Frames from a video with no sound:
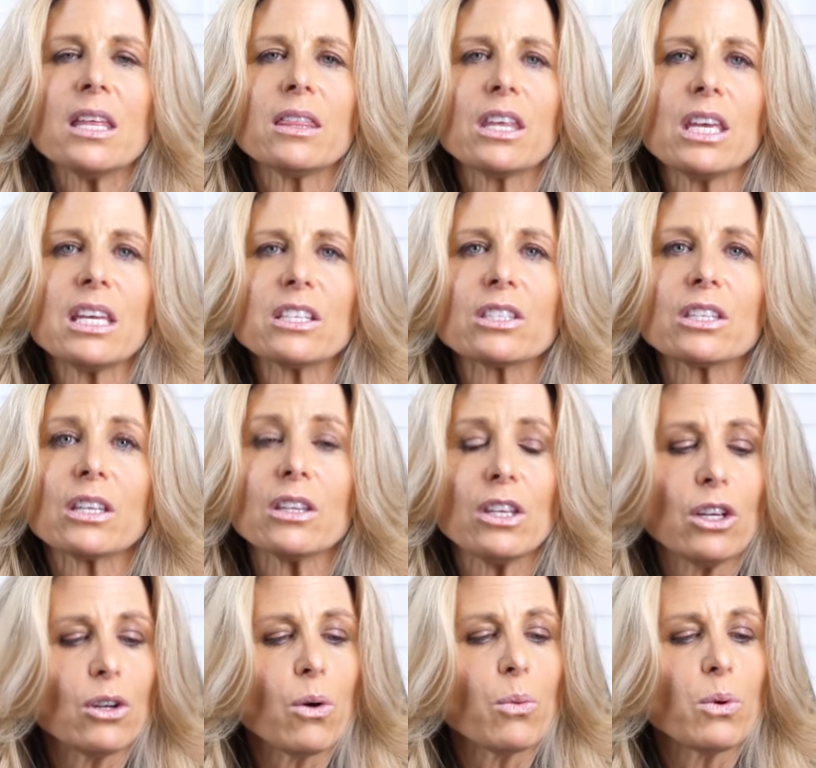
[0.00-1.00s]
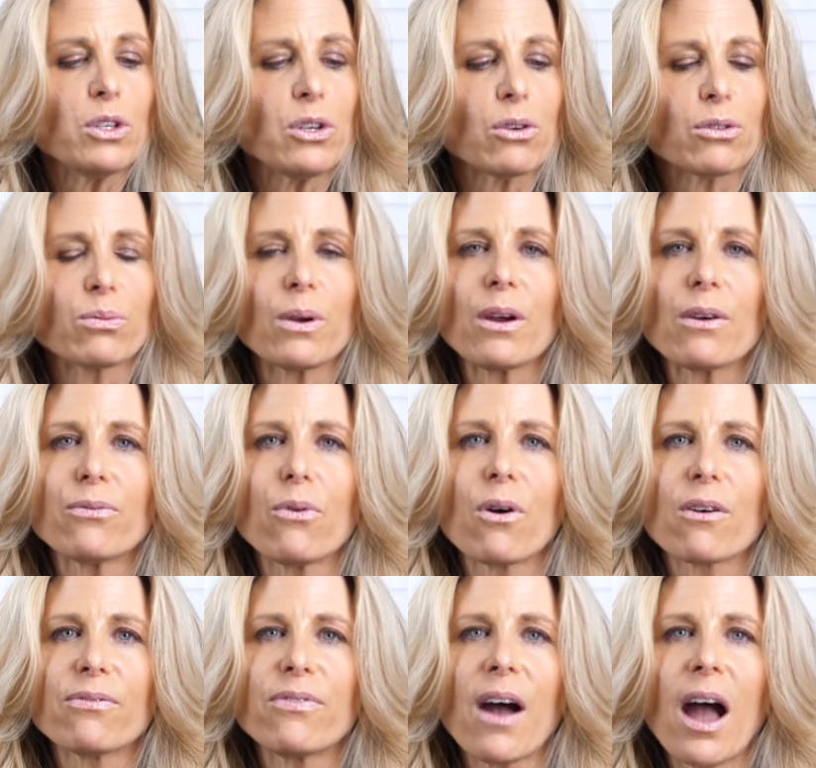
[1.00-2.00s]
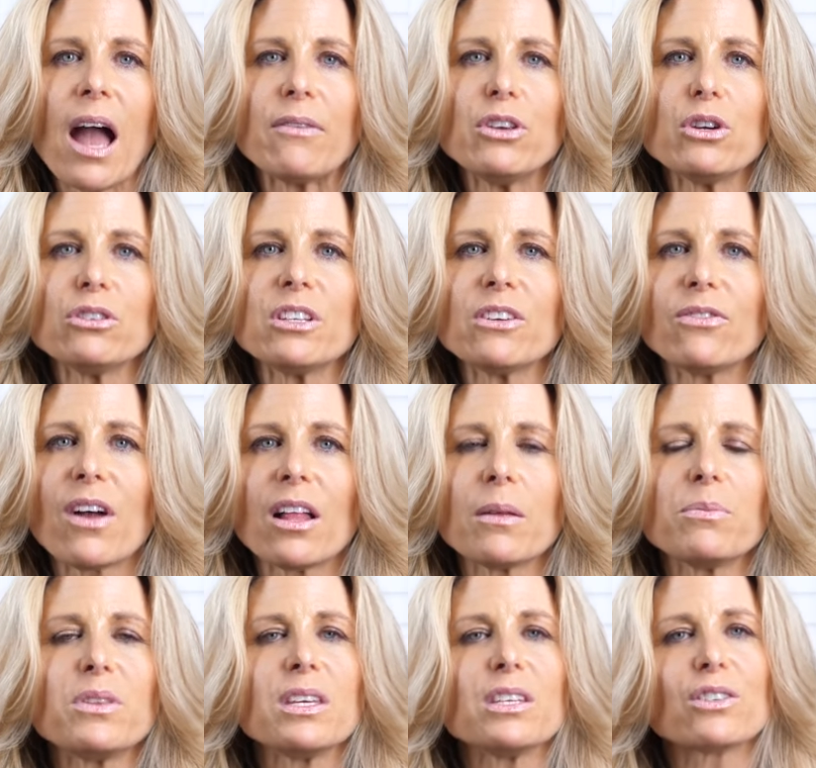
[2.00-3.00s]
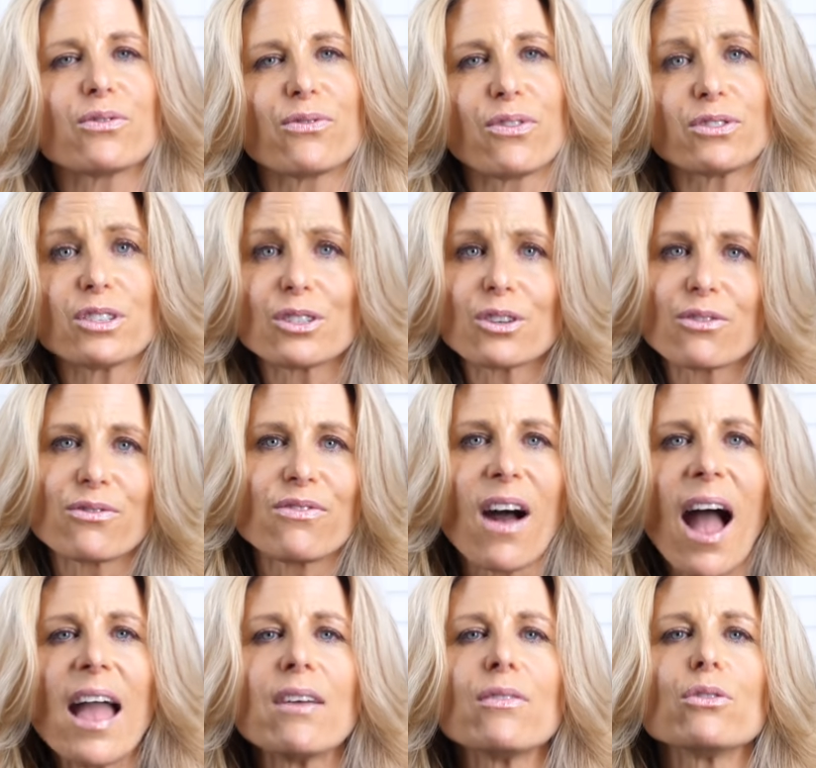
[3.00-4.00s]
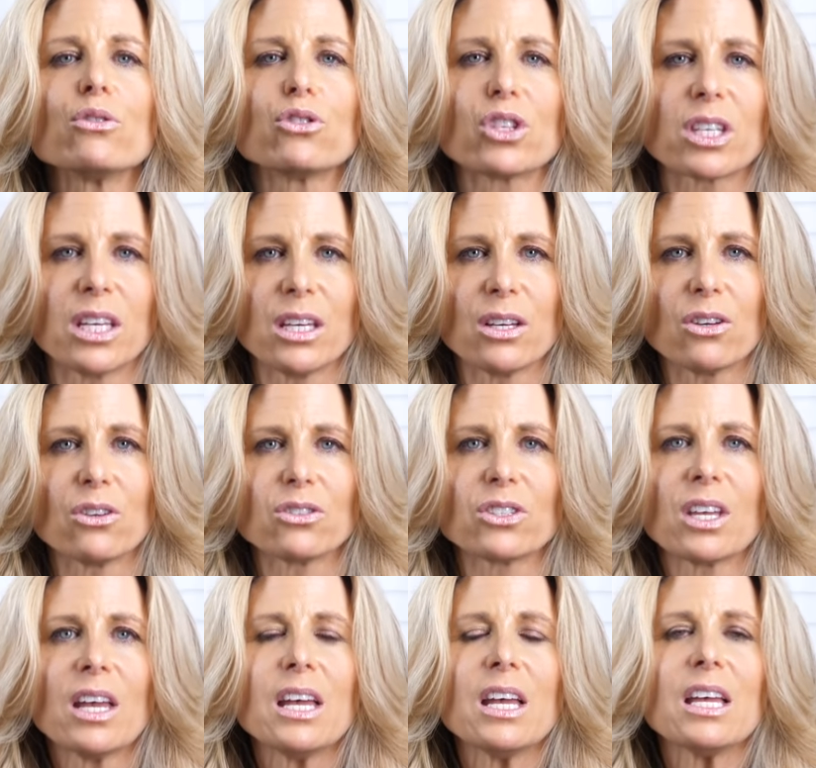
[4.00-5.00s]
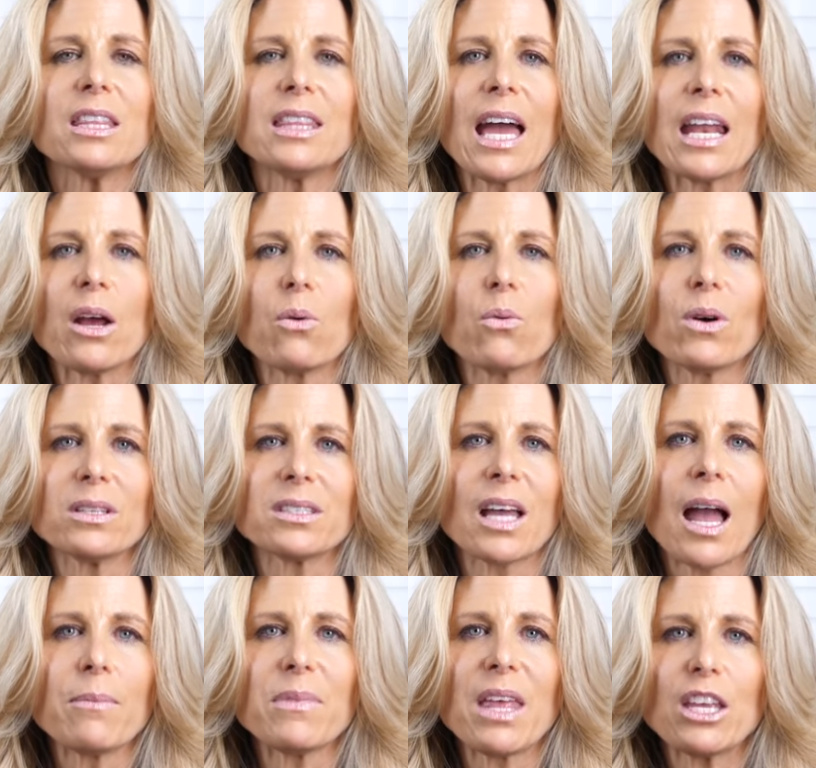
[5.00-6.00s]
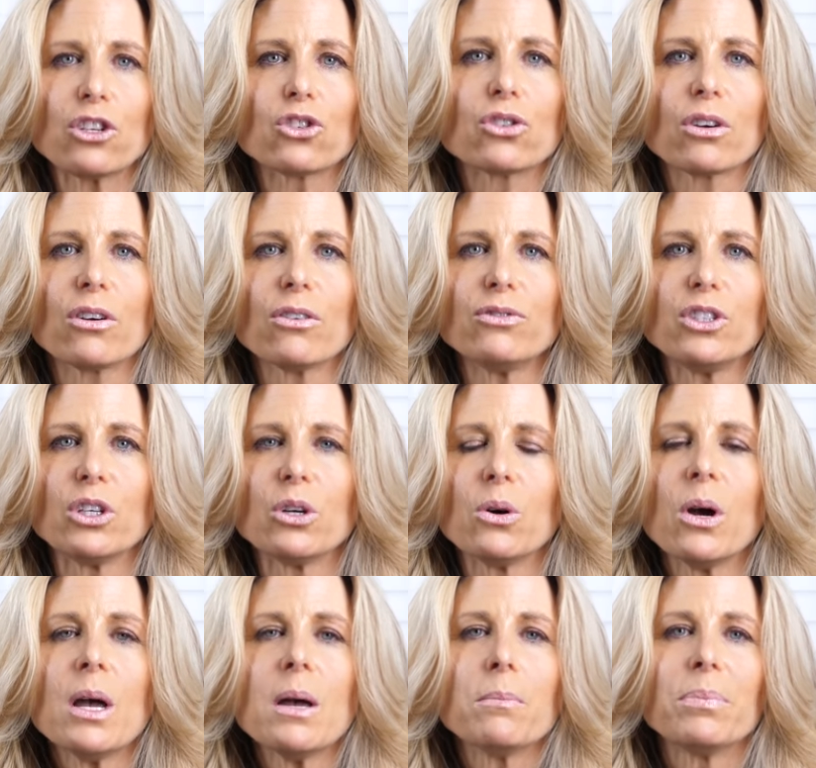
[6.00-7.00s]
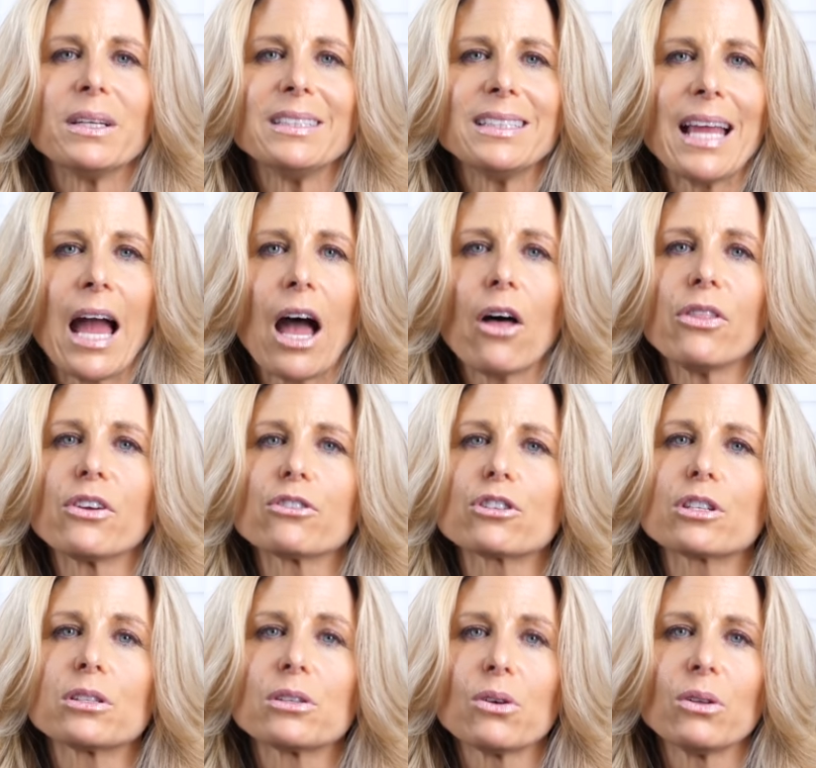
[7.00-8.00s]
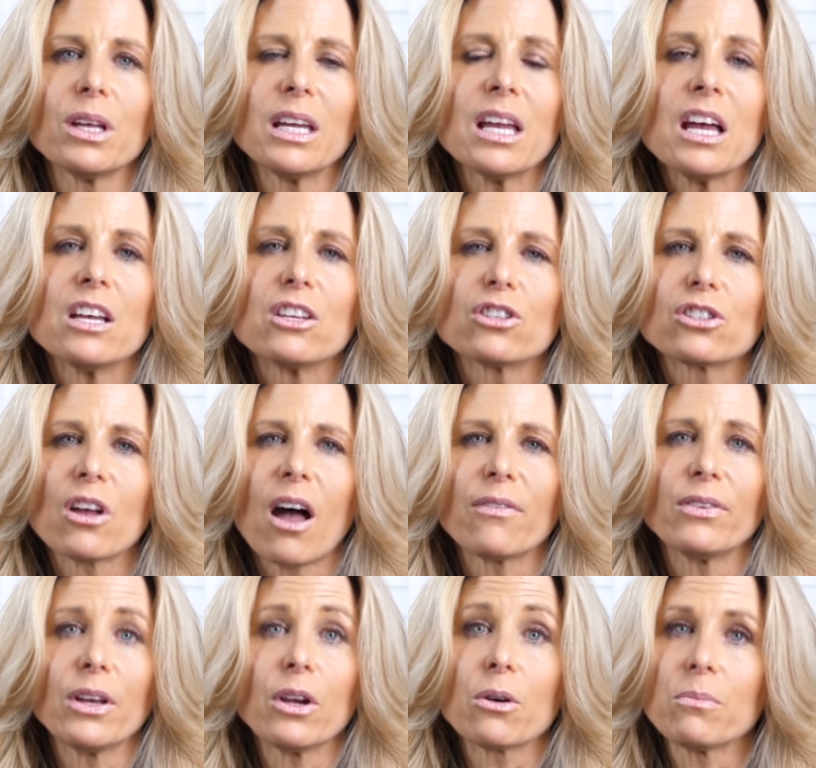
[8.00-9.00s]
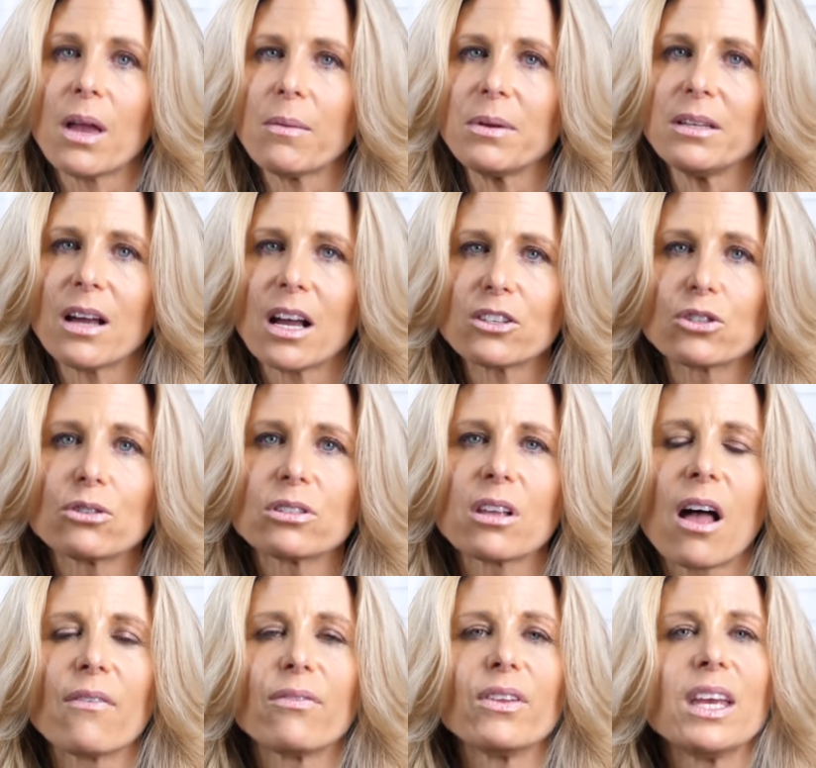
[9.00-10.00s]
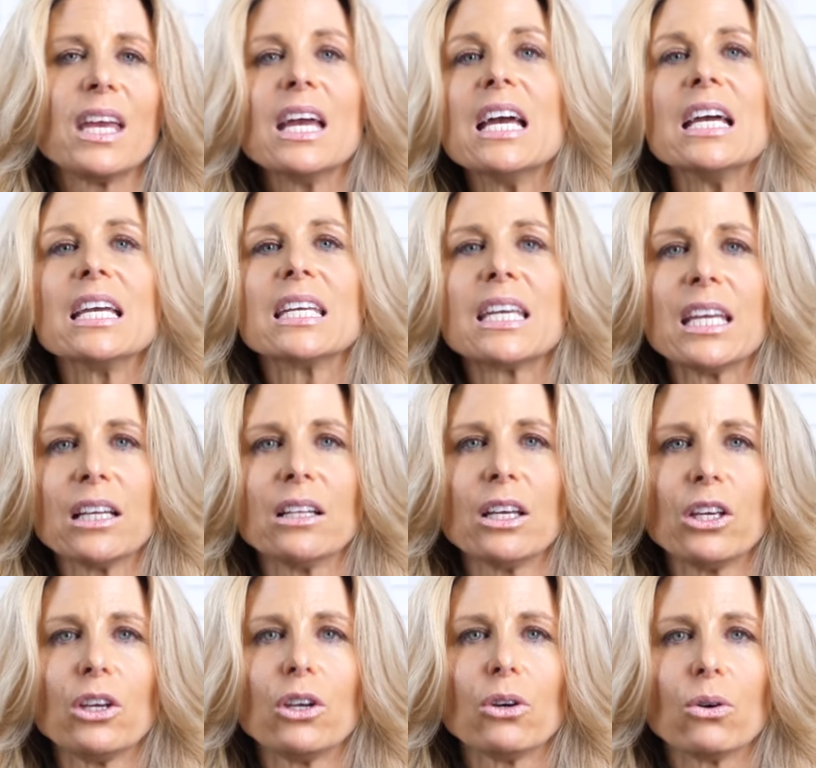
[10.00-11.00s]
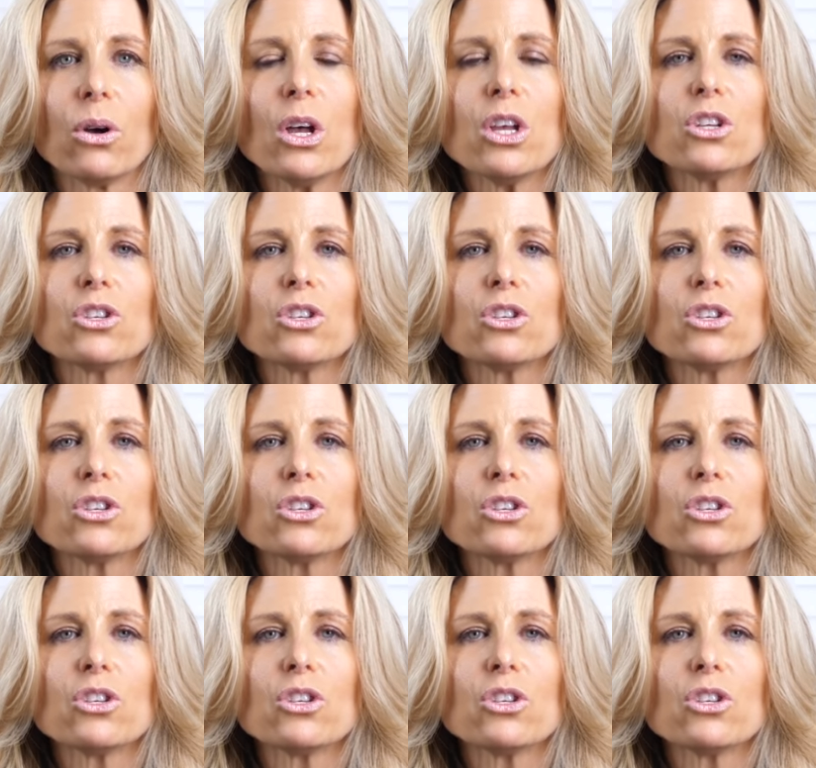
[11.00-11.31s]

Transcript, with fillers: These, you know, when you're 3 or 4 or 5, you develop these survival skills that at one time they served you, but now they're slowly, softly, or maybe not so softly, killing you.